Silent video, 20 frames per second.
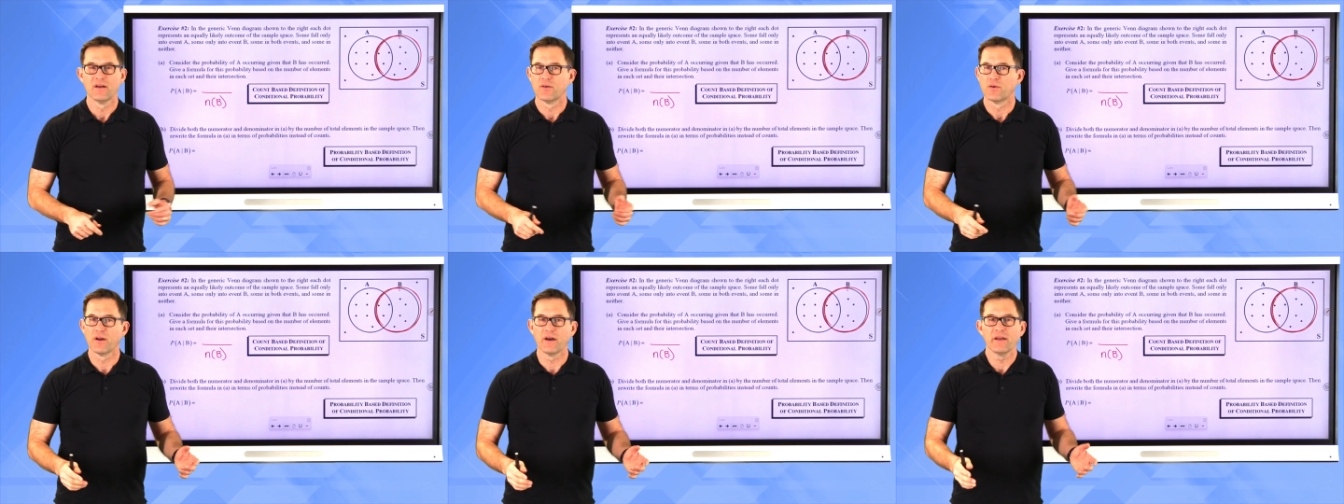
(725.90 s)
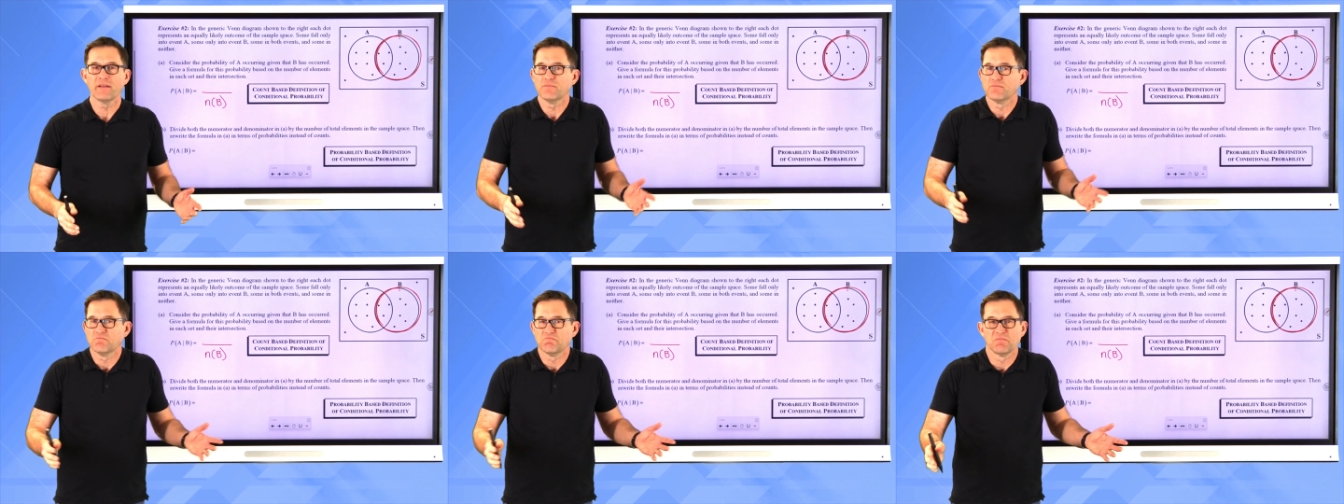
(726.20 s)

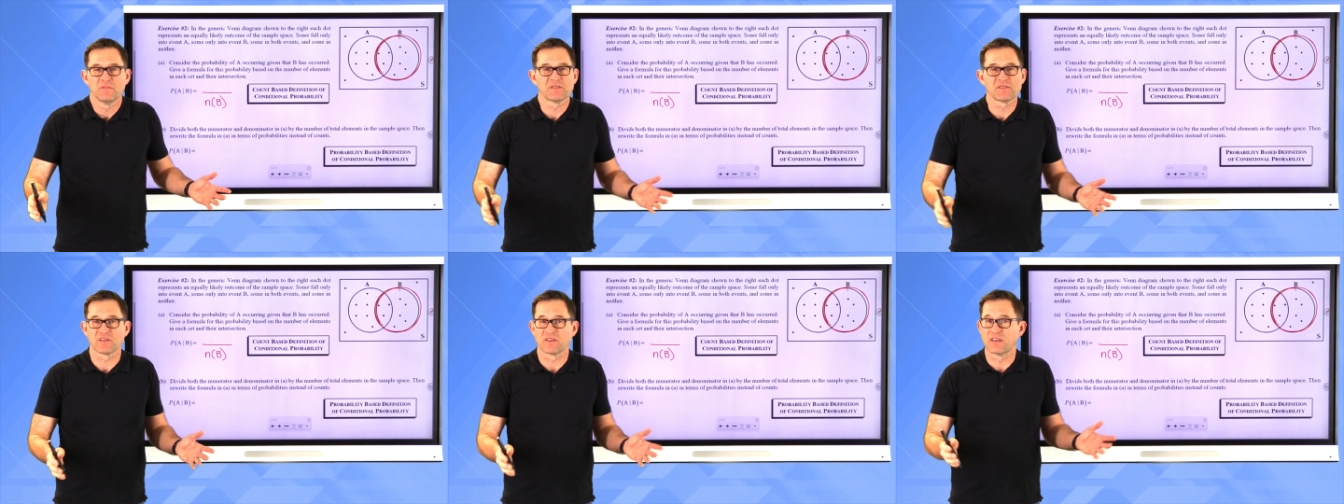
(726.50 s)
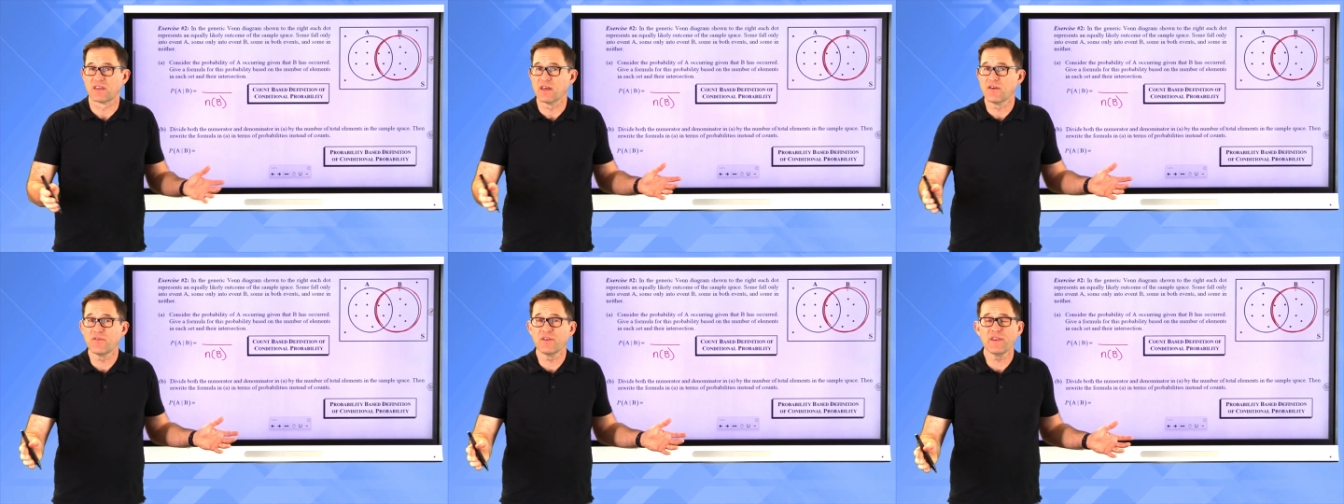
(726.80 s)
Right? It's
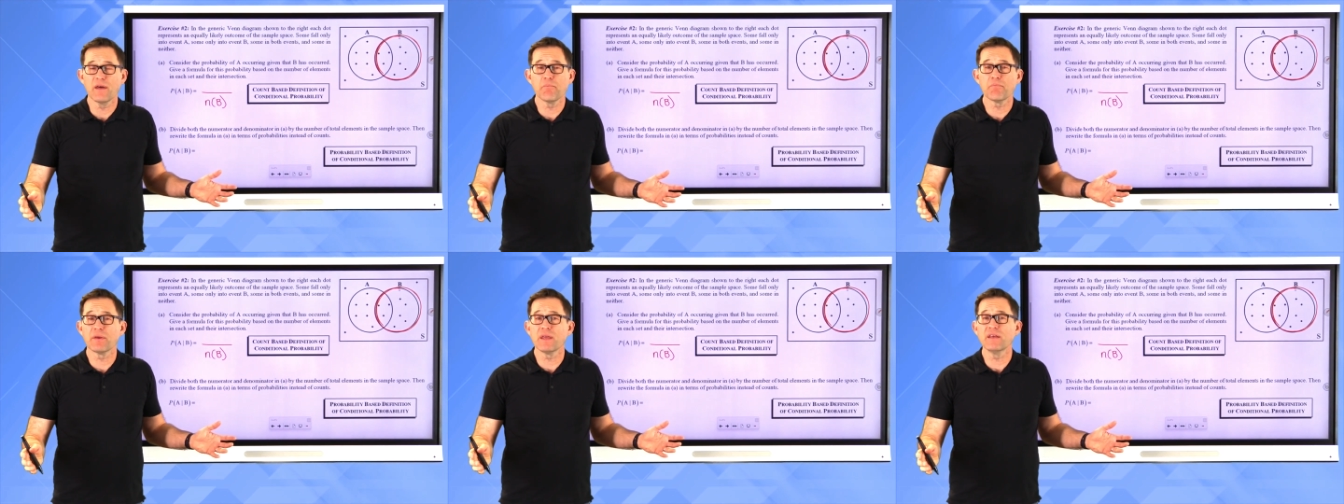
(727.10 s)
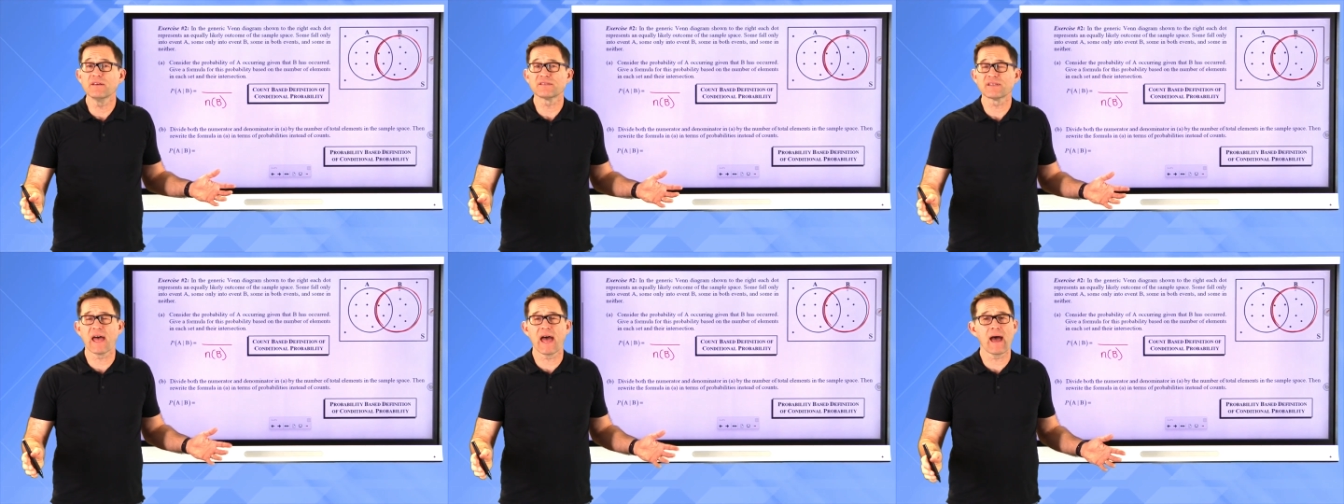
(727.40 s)
given that B
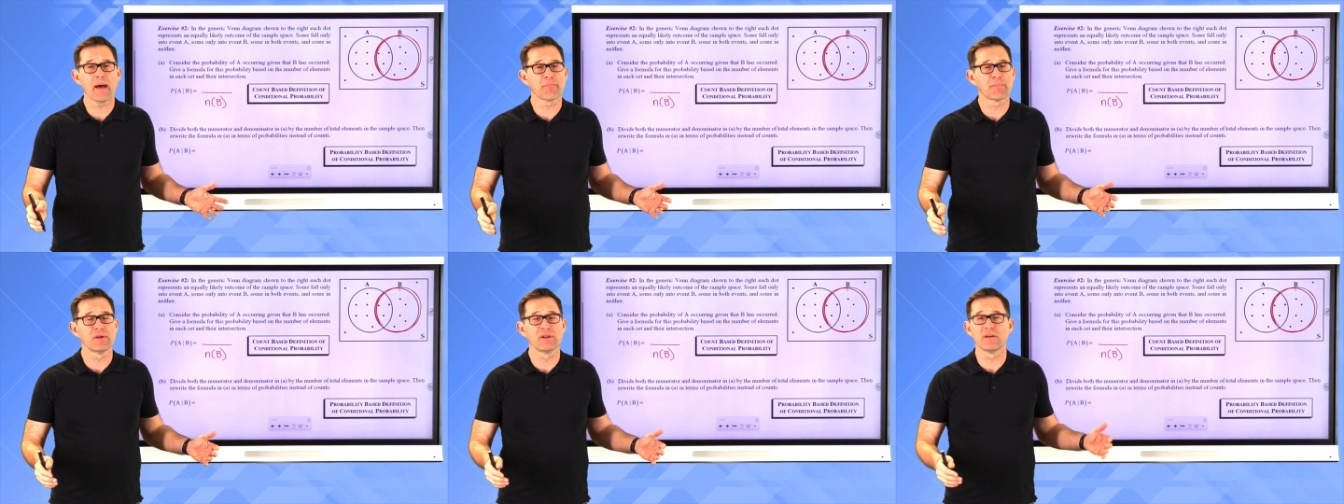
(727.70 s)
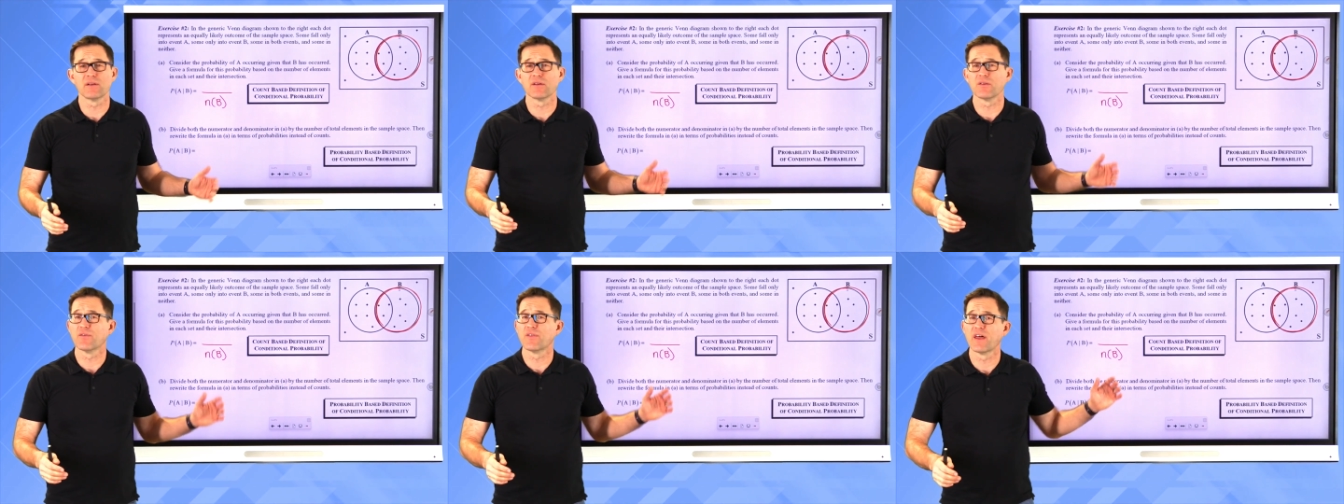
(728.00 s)
has
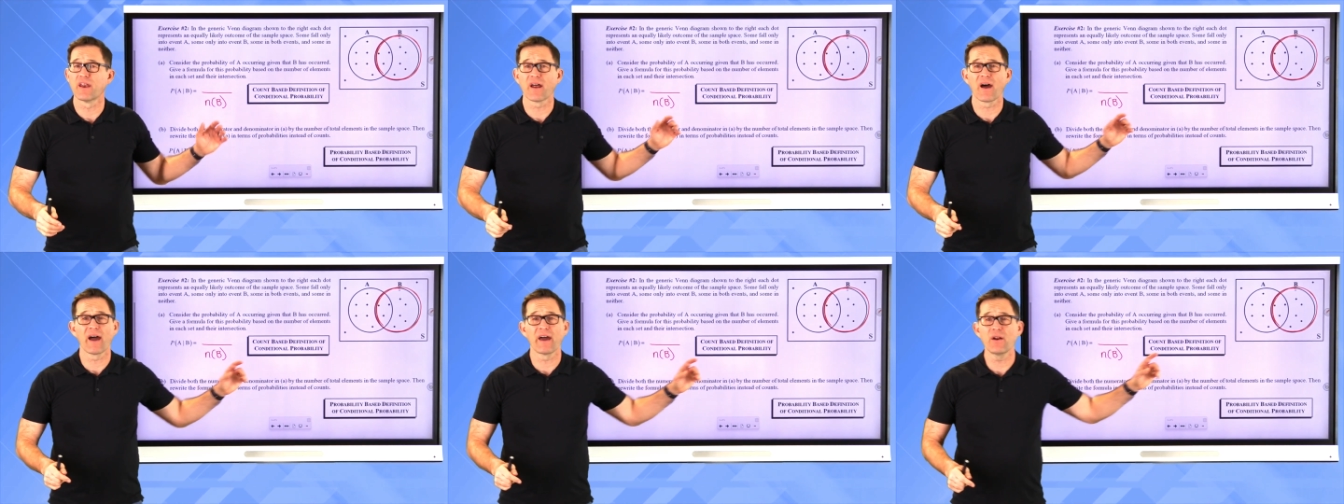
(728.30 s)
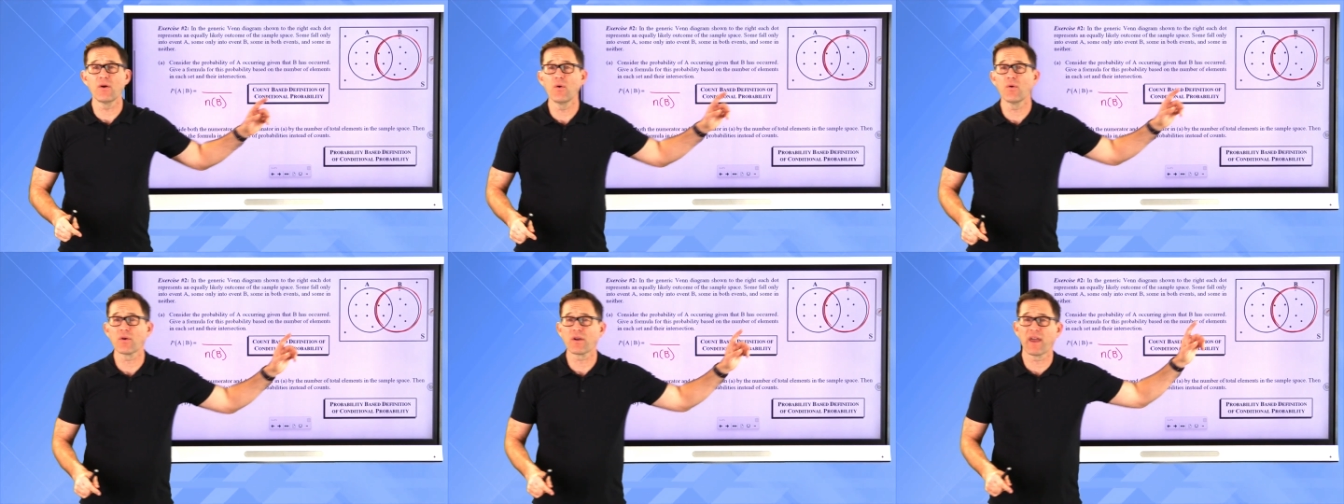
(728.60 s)
happened, then I
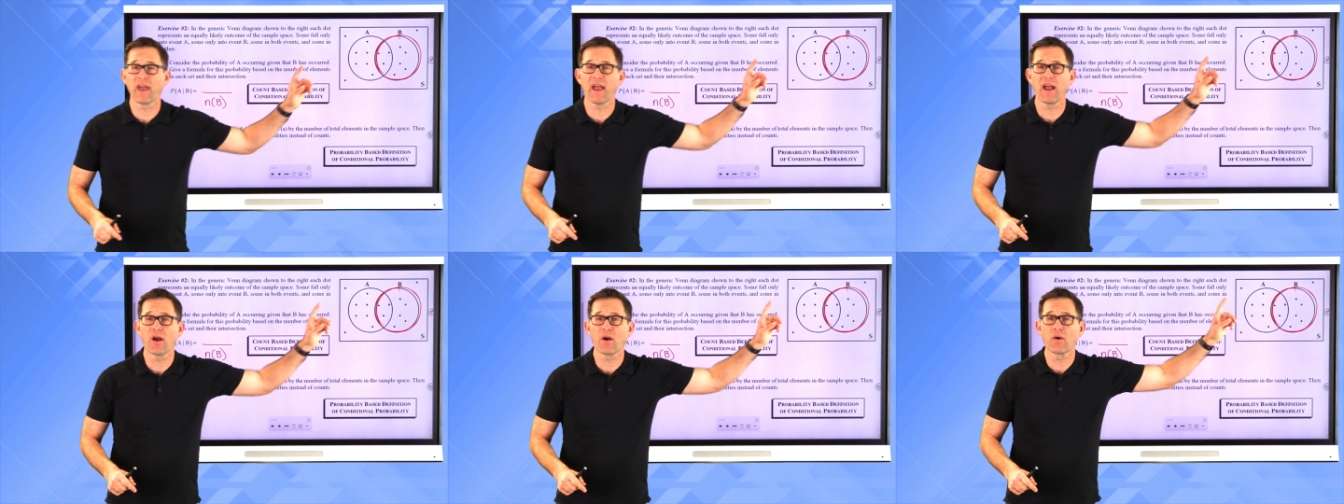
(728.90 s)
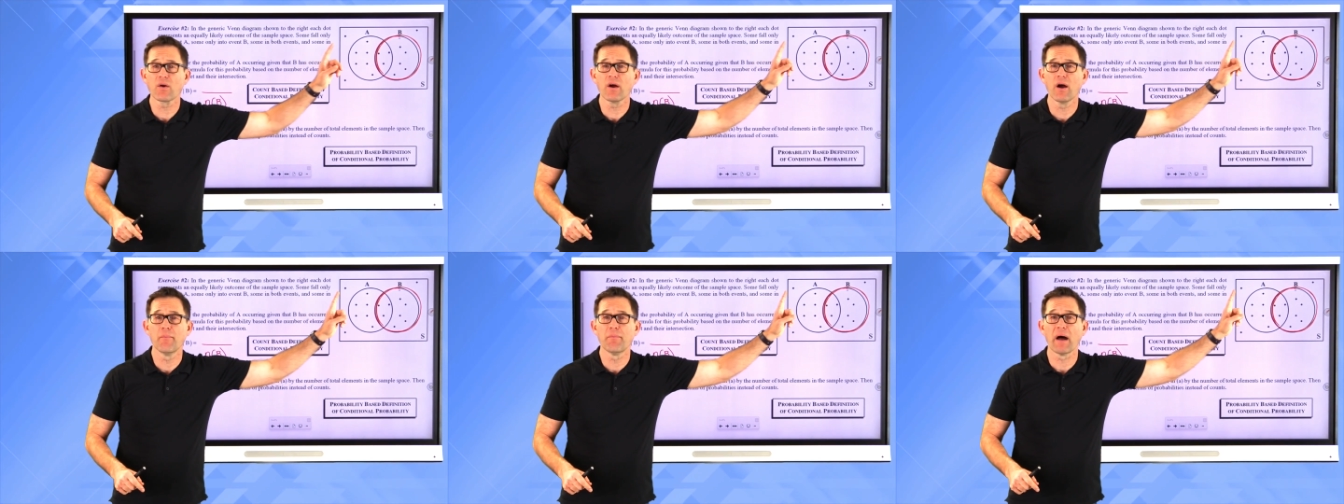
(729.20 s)
don't
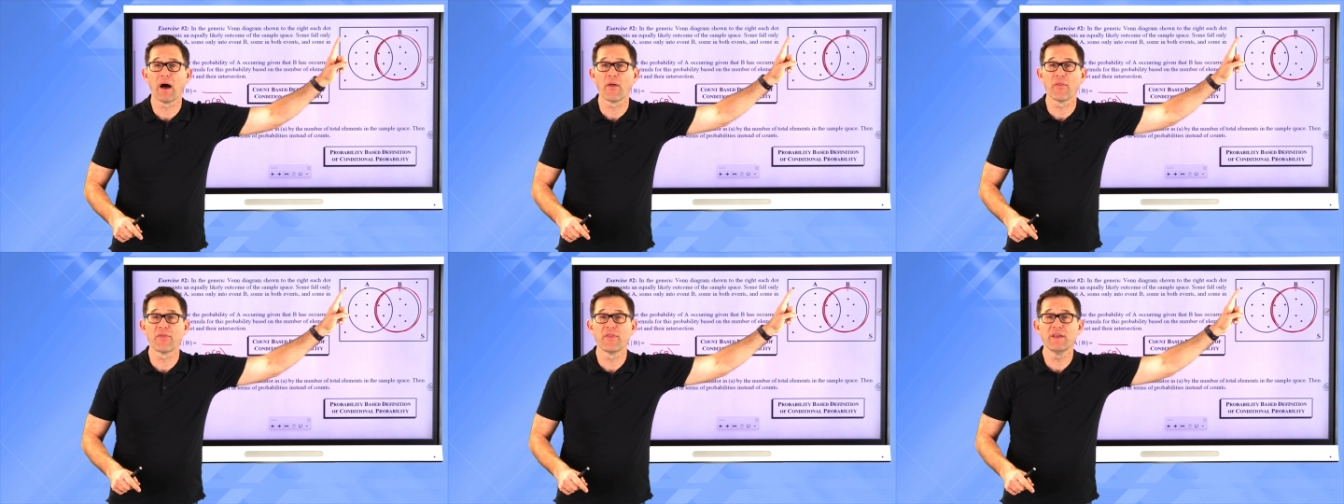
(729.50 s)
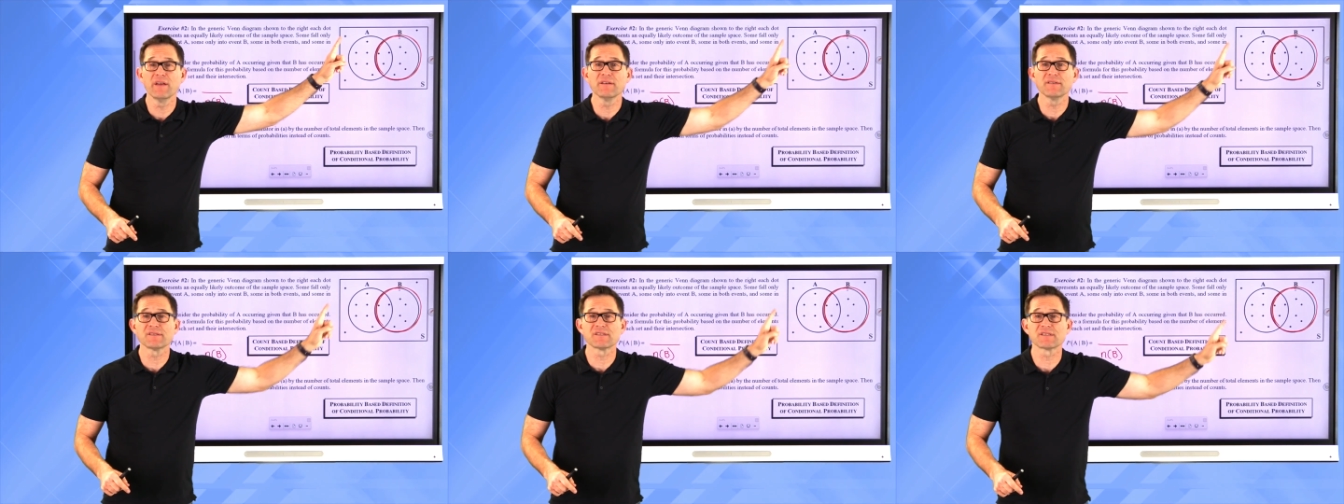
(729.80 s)
care about
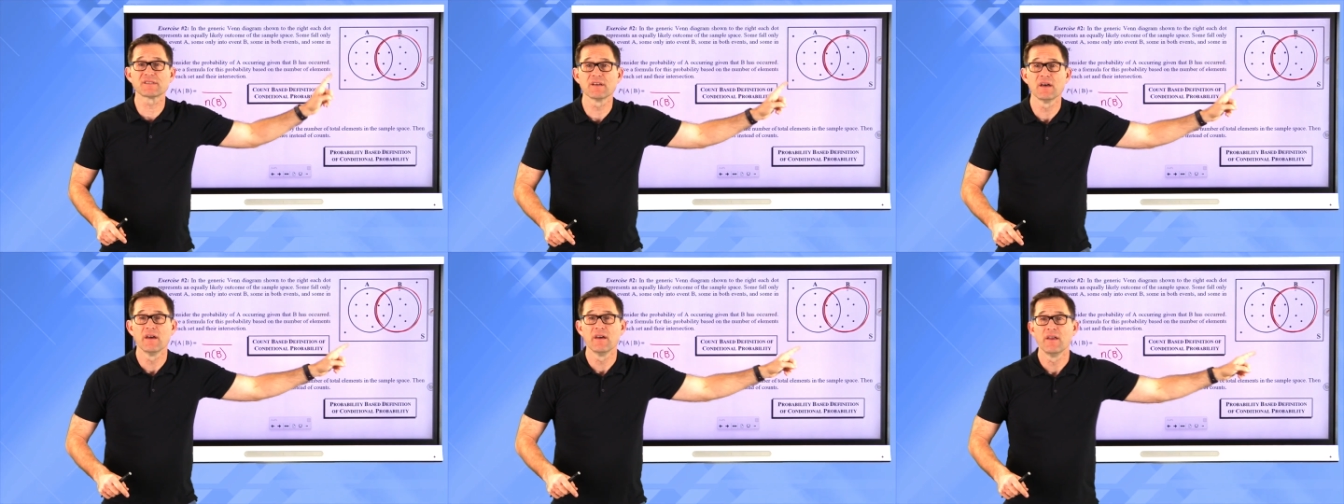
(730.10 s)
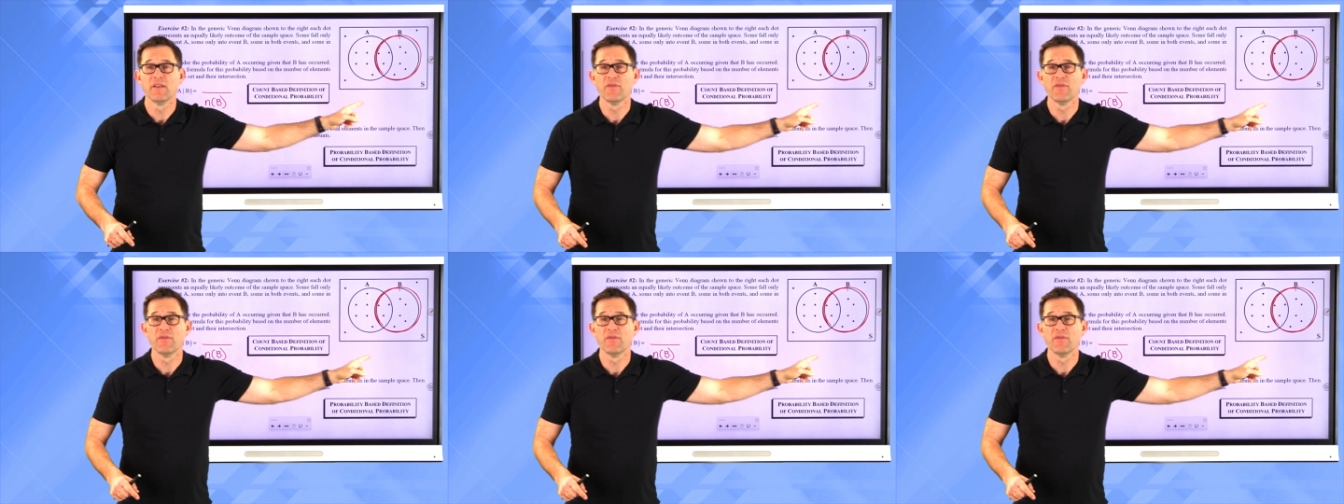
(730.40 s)
this,